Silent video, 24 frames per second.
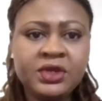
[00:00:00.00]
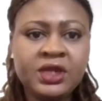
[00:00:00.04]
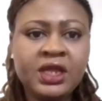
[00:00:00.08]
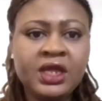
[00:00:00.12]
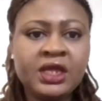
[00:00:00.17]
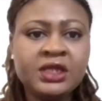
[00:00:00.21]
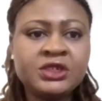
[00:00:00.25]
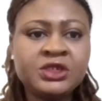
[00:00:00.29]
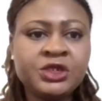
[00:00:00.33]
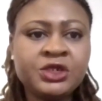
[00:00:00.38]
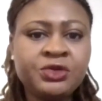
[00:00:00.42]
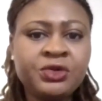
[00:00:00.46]

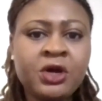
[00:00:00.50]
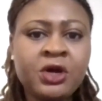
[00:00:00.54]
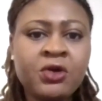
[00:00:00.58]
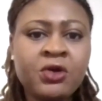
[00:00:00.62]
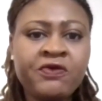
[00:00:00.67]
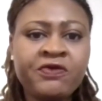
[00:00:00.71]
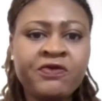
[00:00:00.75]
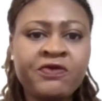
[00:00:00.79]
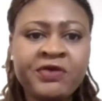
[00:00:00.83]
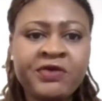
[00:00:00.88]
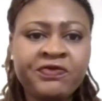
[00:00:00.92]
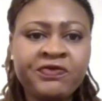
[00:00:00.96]
A
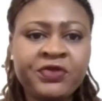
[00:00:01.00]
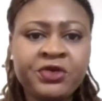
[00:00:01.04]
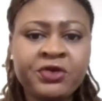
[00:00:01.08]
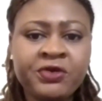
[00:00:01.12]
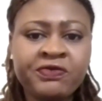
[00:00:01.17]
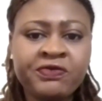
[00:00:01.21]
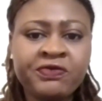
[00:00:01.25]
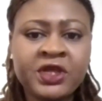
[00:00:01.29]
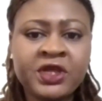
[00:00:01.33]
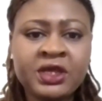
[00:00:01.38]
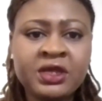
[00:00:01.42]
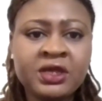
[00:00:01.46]
general overview
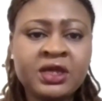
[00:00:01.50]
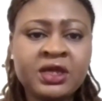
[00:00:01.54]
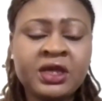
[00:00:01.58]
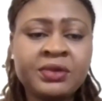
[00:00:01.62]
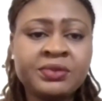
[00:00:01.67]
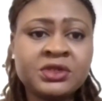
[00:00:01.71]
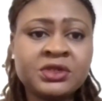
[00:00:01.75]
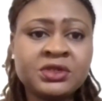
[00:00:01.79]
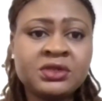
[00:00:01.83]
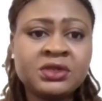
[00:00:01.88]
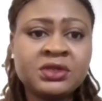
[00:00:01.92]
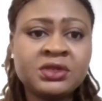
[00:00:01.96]
of the
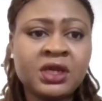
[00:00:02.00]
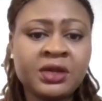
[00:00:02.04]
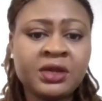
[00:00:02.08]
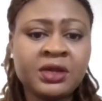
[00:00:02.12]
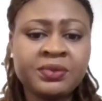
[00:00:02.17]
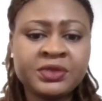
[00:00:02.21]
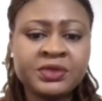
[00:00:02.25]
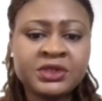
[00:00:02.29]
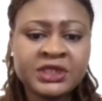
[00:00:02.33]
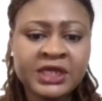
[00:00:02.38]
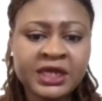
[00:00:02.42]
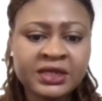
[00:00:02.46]
income
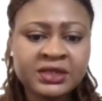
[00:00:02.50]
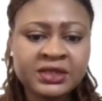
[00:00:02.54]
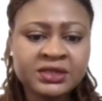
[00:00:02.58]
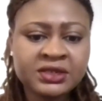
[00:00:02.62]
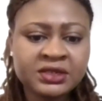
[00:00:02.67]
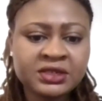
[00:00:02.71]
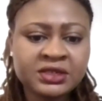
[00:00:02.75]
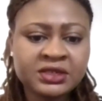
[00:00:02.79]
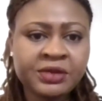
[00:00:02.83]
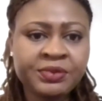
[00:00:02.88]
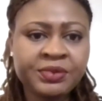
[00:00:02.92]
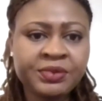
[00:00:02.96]
tax
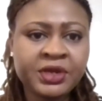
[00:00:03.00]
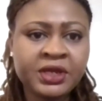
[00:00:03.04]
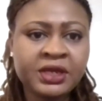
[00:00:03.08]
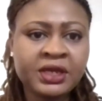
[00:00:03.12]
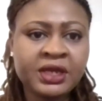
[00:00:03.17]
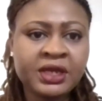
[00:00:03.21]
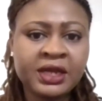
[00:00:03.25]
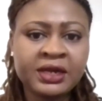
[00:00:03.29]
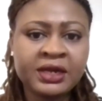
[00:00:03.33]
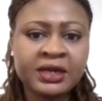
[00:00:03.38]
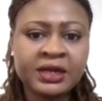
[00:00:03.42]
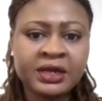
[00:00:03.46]
system in
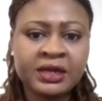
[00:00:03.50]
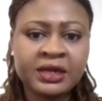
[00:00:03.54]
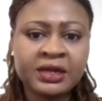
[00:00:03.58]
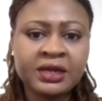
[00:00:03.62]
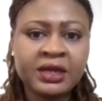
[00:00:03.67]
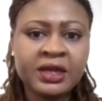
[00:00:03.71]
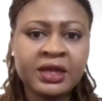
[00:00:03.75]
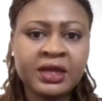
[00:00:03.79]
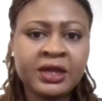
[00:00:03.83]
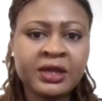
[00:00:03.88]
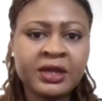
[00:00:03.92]
Ghana.